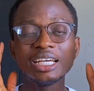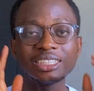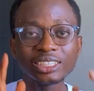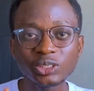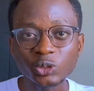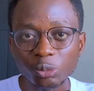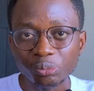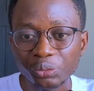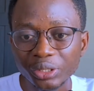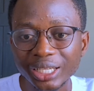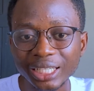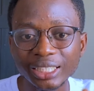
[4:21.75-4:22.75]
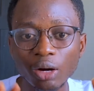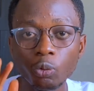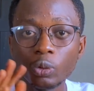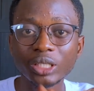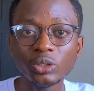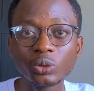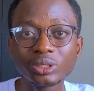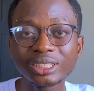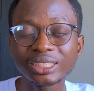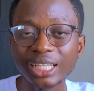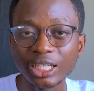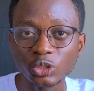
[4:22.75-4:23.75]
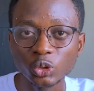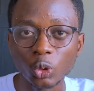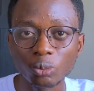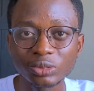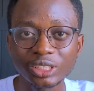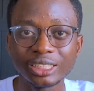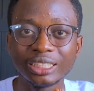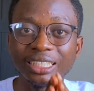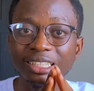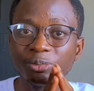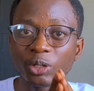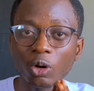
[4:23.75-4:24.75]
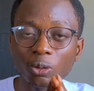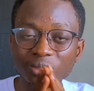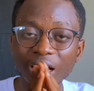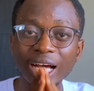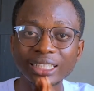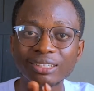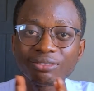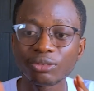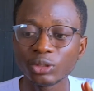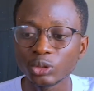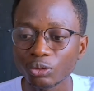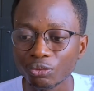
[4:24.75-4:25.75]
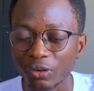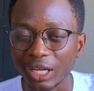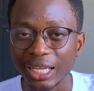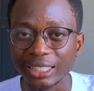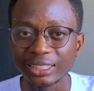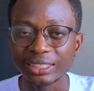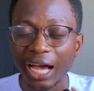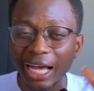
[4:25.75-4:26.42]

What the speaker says: it is no brainer that when you understand something, it becomes harder for you to forget it.